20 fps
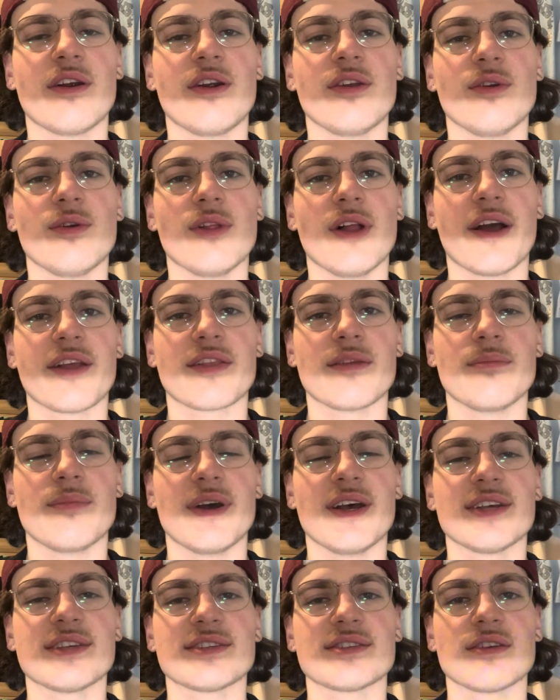you like the
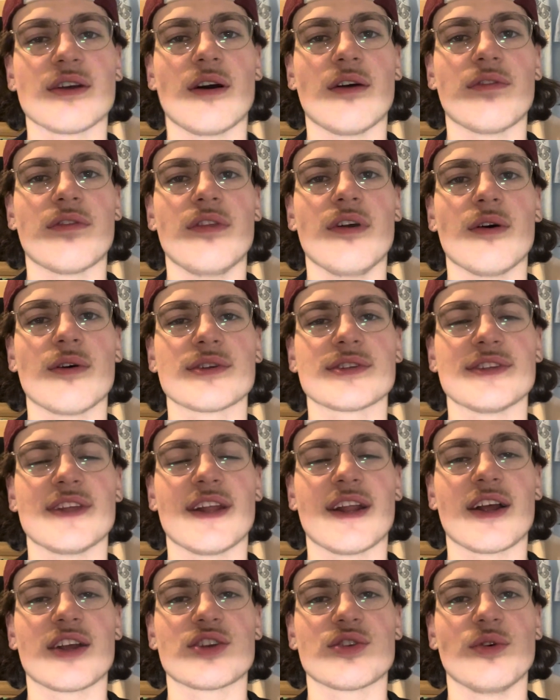best of those that
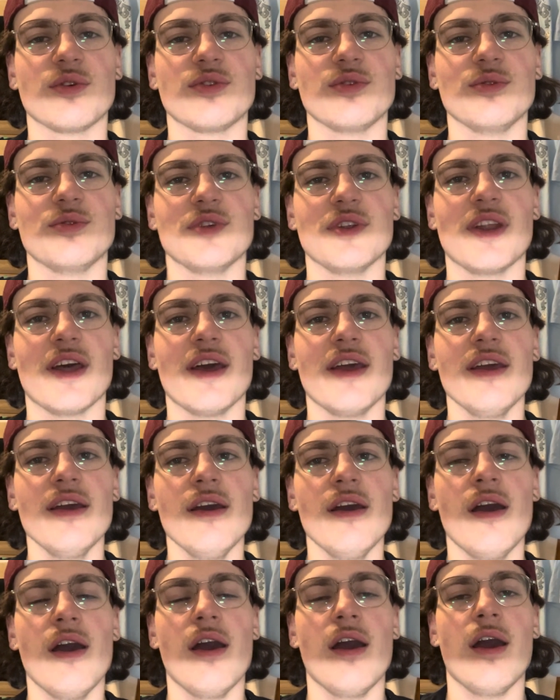I showed you today.
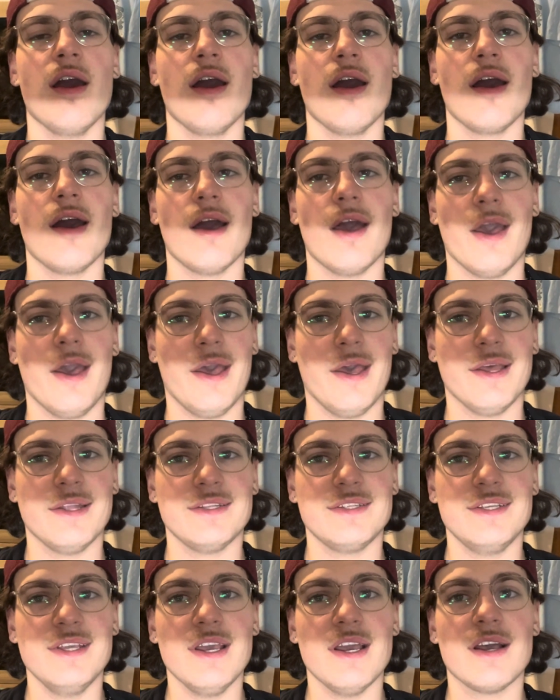And
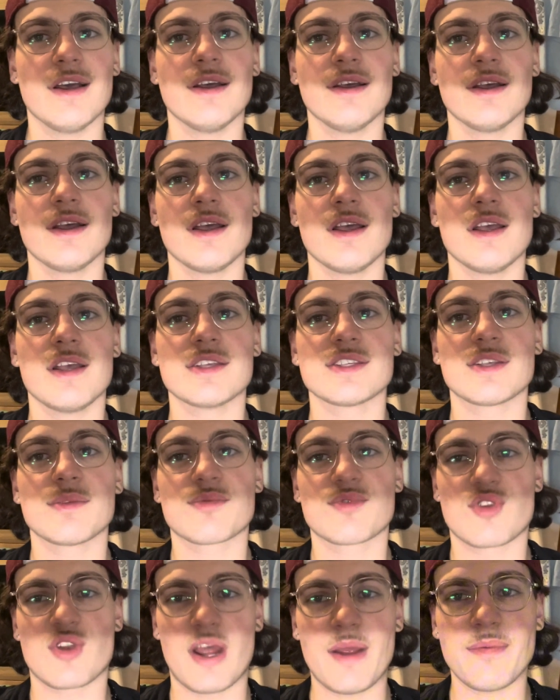yeah,
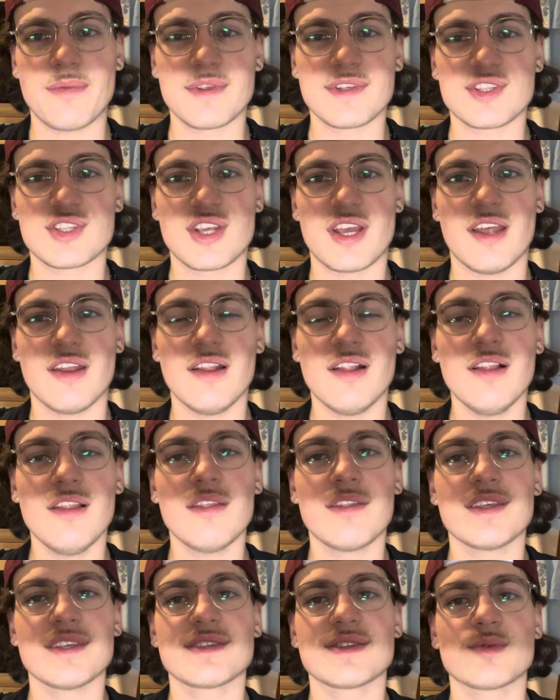subscribe this channel.
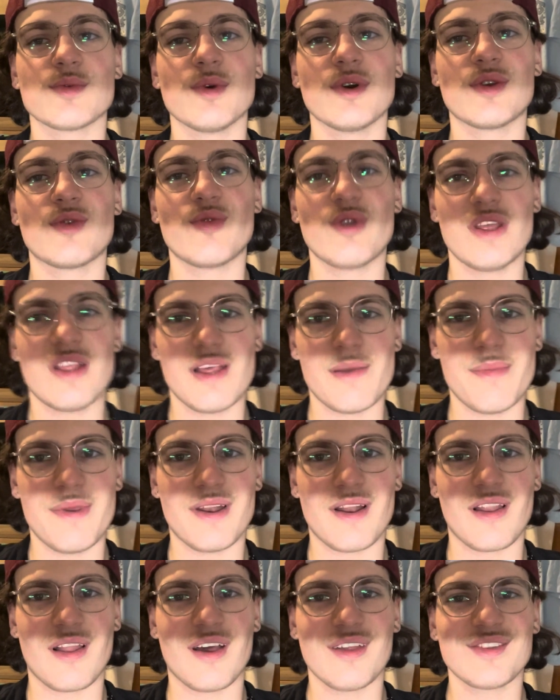This would really mean
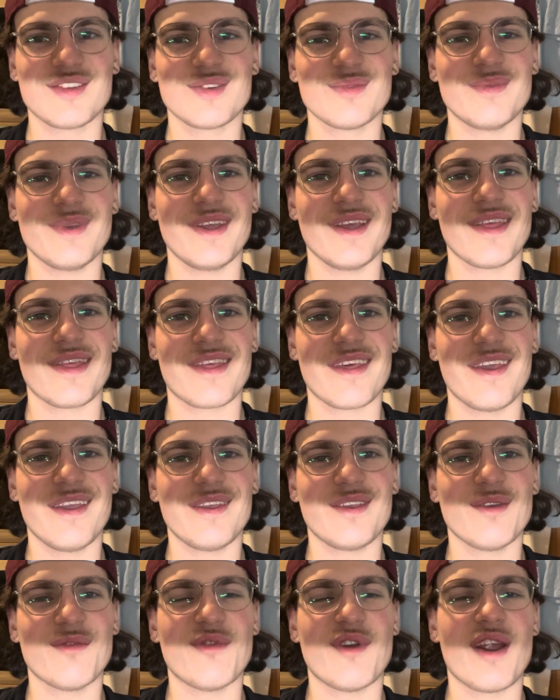a lot to me.
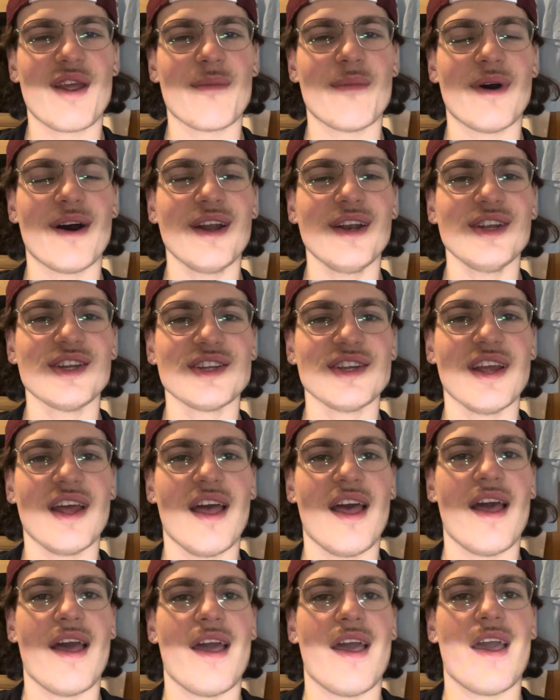Thank you very much.
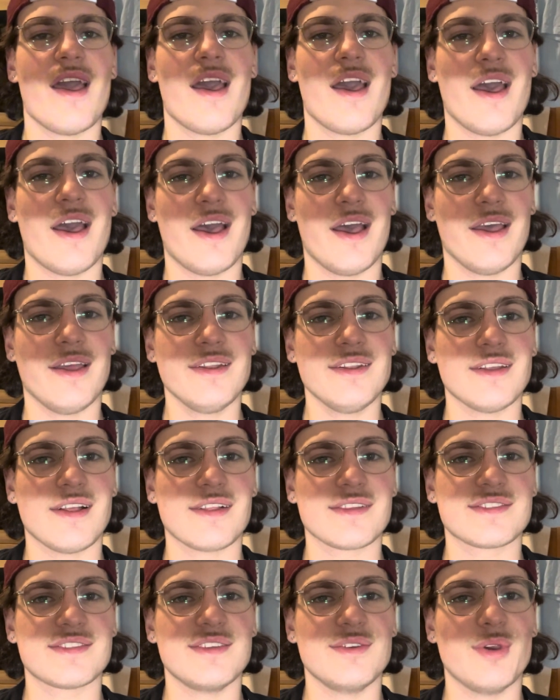And I'll
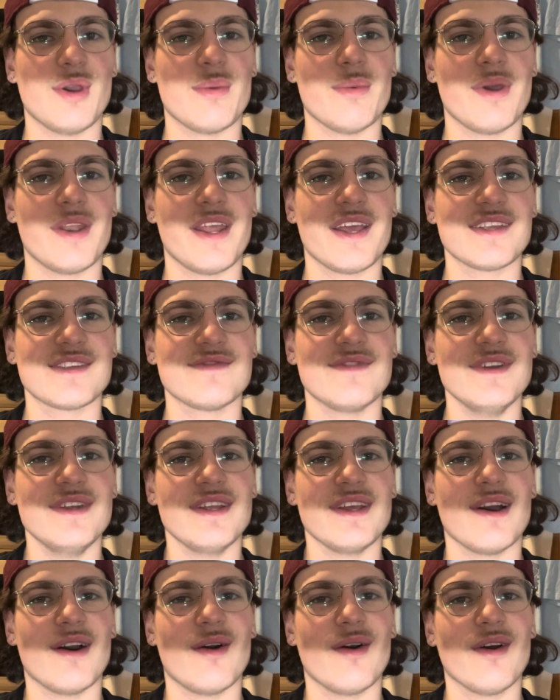see you in my next
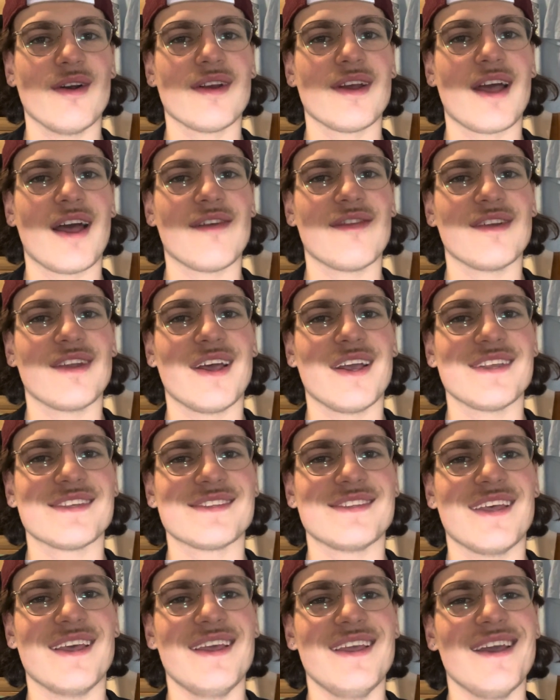video. Have a nice
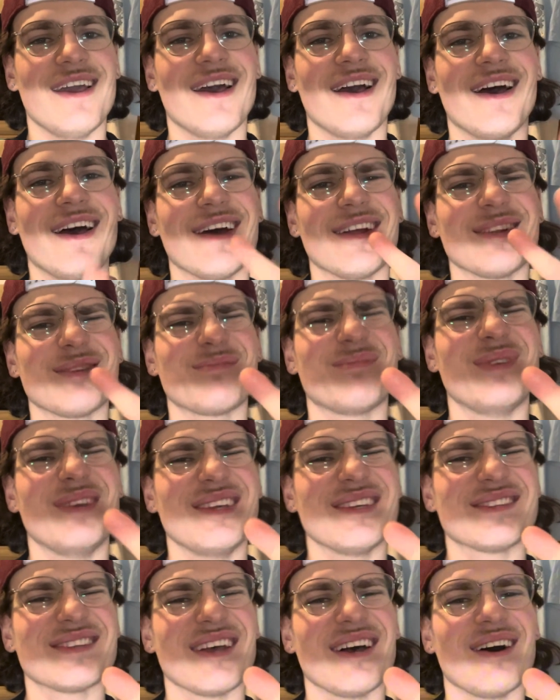day and
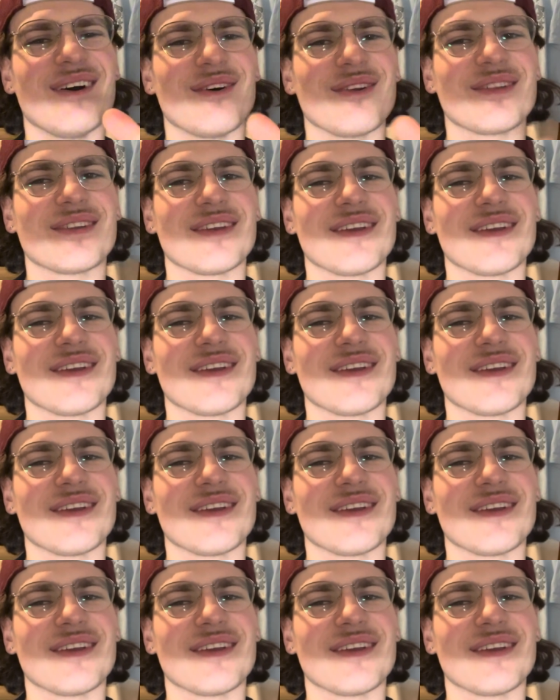peace out.